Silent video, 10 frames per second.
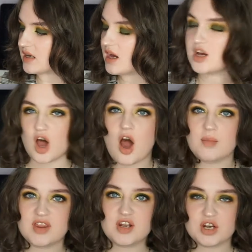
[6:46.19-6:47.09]
a
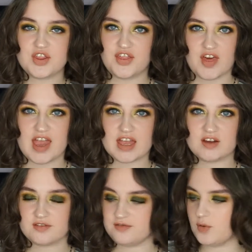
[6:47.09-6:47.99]
common
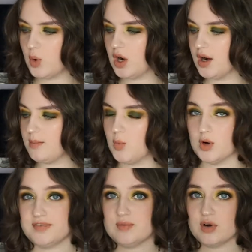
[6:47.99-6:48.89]
thing for
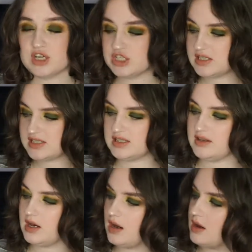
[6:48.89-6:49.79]
Morphe brushes,
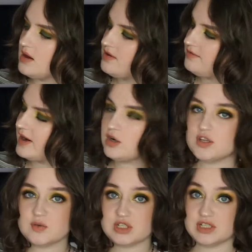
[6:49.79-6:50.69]
the
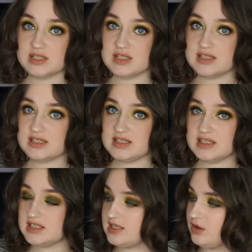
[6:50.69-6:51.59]
ferrules, which is the
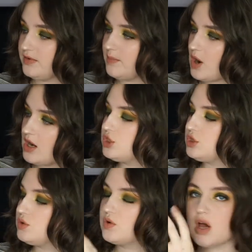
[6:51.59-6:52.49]
silver part,
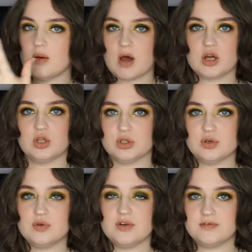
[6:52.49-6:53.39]
to come
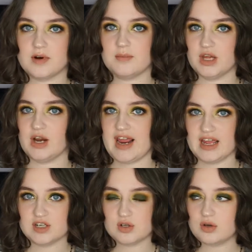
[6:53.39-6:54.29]
unglued from their
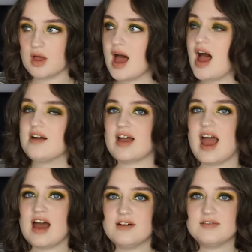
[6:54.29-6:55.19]
handle. I
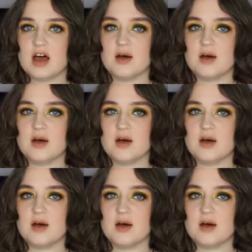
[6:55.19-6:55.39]
have